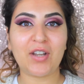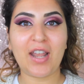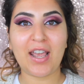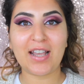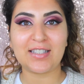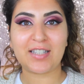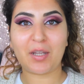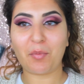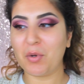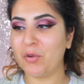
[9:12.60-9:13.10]

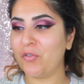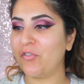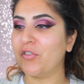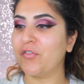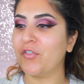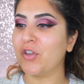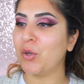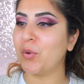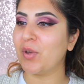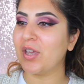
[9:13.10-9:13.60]
next I'll be
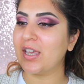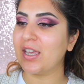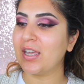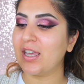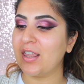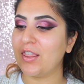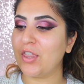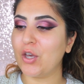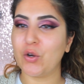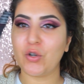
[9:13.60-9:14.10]
reviewing
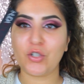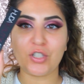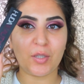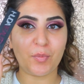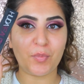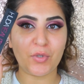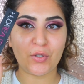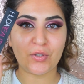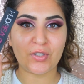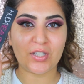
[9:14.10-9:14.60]
the
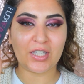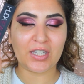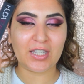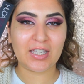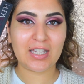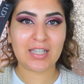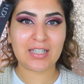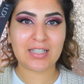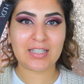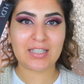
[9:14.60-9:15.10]
Huda
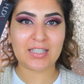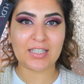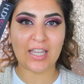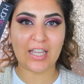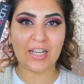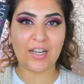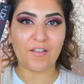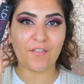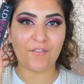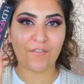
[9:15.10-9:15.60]
Beauty
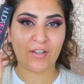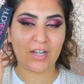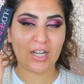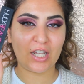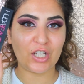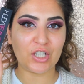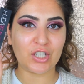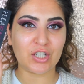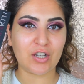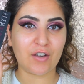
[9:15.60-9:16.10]
Skin
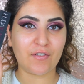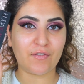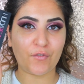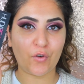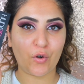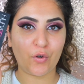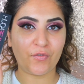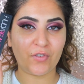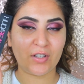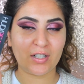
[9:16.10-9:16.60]
Finish
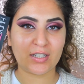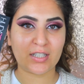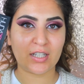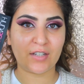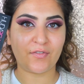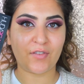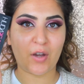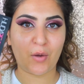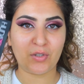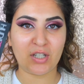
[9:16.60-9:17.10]
Fauxfilter
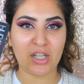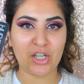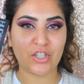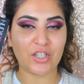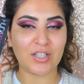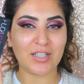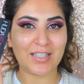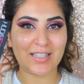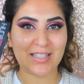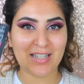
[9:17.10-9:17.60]

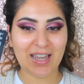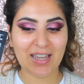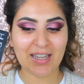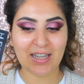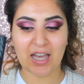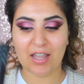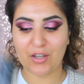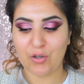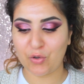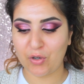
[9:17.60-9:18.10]
Foundation
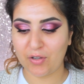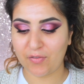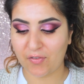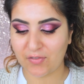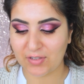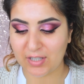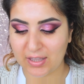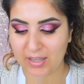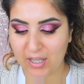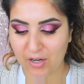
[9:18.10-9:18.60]
Stick. I don't know if I've
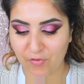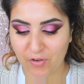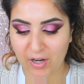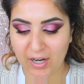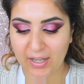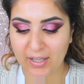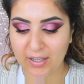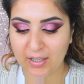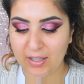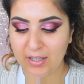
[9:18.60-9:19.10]
said that
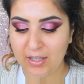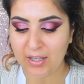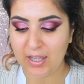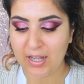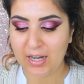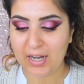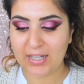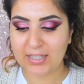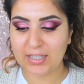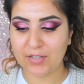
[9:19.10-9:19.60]
right.
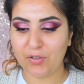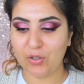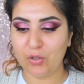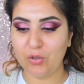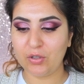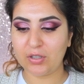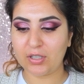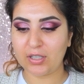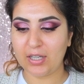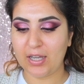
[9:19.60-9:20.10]
Let's have a
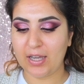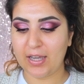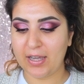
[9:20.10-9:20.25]
look.